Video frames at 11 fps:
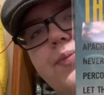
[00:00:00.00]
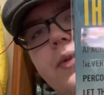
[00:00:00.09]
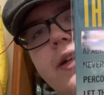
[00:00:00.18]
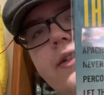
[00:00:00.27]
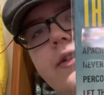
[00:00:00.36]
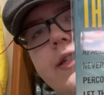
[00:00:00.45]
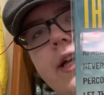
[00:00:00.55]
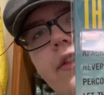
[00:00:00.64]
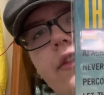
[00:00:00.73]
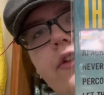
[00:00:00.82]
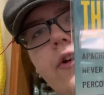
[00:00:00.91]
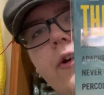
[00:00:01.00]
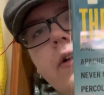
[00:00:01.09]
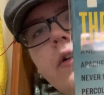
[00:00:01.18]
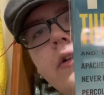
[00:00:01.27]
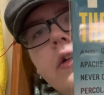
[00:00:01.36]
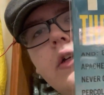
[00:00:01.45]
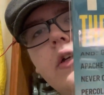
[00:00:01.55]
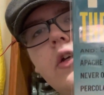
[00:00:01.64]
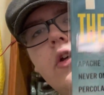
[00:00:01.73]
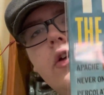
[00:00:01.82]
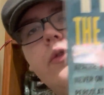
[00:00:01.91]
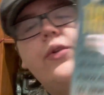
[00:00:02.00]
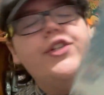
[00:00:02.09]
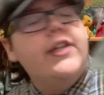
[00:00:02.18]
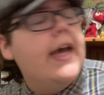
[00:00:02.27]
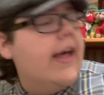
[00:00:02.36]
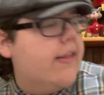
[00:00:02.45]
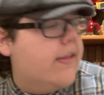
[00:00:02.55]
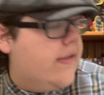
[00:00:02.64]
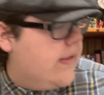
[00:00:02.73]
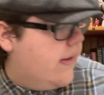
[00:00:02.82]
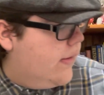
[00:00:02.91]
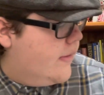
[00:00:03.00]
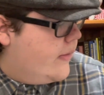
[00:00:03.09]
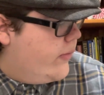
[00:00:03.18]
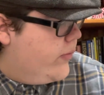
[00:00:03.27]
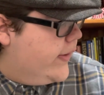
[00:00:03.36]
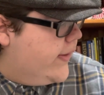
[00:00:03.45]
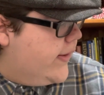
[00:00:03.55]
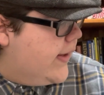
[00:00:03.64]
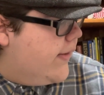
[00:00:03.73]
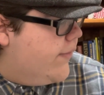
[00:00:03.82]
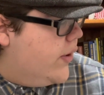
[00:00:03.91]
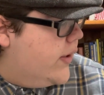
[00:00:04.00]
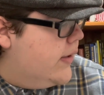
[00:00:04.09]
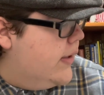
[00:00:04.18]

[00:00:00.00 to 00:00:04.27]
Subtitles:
played Telestar, which has, what does this have on it?